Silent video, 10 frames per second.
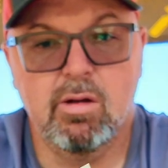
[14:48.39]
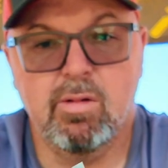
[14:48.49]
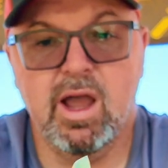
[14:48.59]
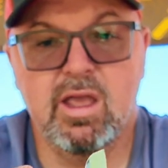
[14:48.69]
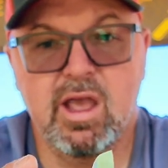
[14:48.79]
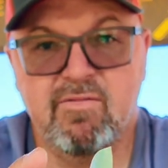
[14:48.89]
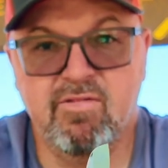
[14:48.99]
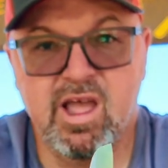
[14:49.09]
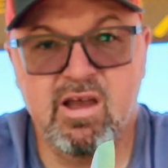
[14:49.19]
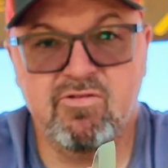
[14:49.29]
Right, you
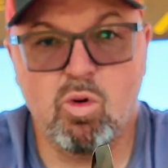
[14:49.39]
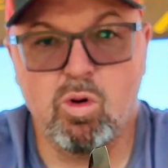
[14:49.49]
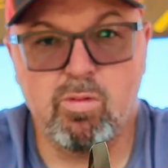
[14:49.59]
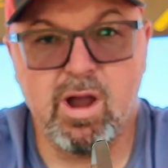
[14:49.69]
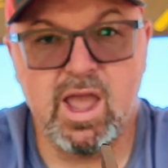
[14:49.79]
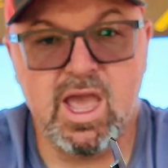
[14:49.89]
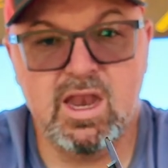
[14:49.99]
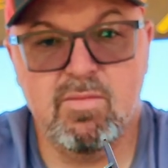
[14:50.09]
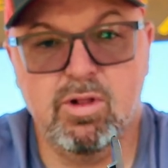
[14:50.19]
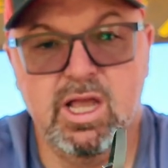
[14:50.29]
have left or
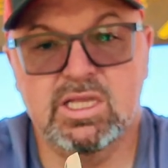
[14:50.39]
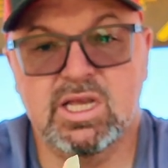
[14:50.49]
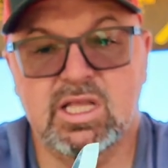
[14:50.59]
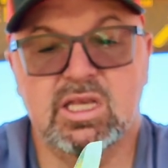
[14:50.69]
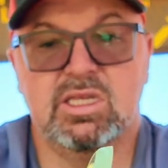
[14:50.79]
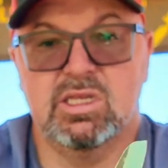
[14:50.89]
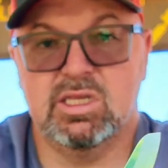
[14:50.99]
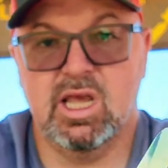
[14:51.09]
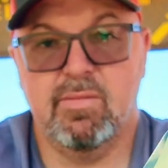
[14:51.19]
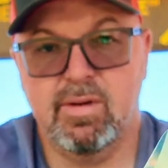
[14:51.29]
right-handed blades. Like this is
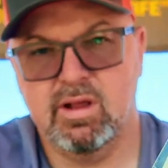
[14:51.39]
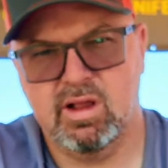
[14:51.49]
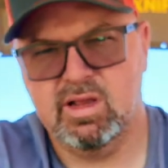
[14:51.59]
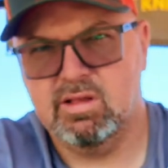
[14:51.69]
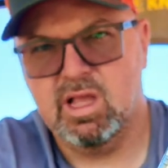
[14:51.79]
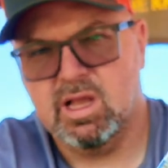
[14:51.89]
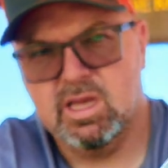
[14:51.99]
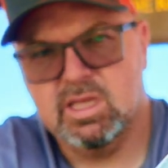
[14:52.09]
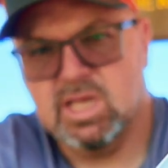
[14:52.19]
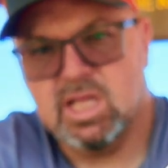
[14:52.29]
set up. I think I
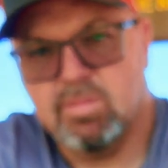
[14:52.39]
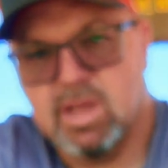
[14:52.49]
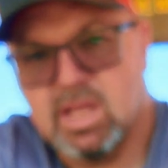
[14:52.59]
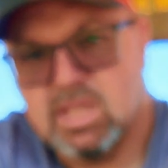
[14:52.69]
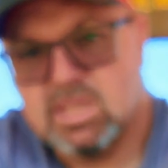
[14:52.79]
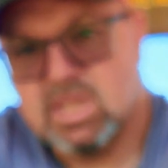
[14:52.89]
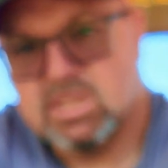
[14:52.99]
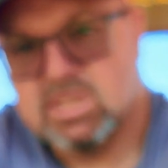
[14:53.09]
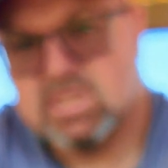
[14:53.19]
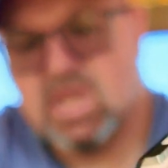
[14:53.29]
did say that at the beginning. So
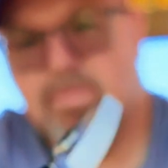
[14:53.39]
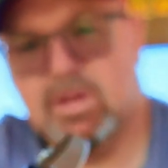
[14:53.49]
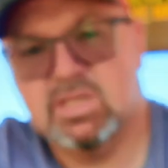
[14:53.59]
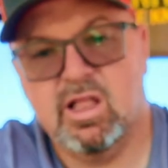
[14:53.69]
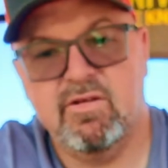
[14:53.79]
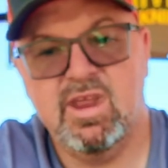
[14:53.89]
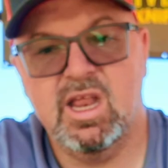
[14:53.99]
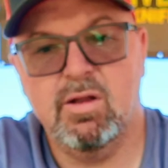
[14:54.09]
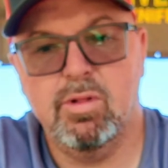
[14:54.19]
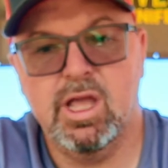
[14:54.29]
this is set up as a
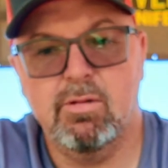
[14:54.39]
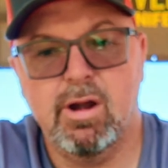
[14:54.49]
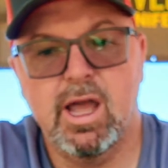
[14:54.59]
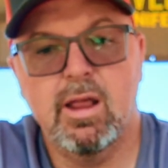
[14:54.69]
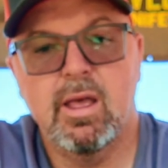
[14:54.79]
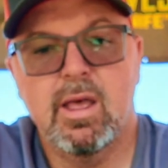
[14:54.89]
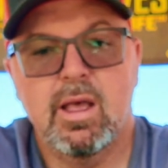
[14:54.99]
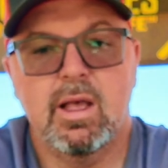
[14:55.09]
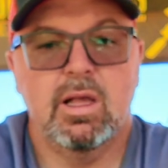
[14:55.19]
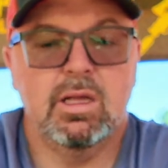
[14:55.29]
left-handed blade, right?
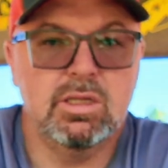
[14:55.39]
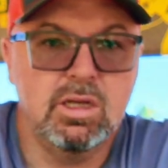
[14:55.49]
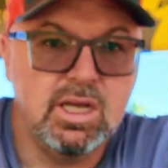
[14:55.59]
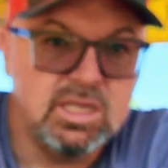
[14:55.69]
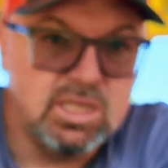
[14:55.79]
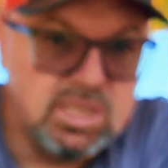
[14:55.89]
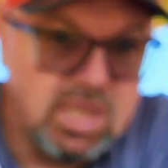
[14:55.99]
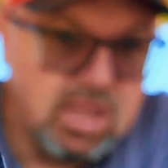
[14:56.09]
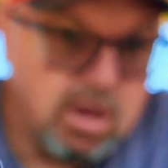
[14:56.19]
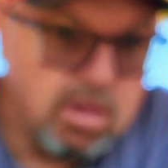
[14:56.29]
So you guys can
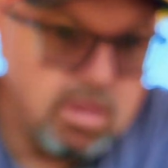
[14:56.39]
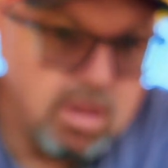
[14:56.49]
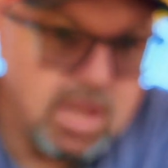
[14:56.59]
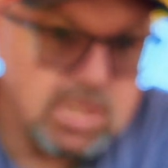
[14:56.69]
see there, you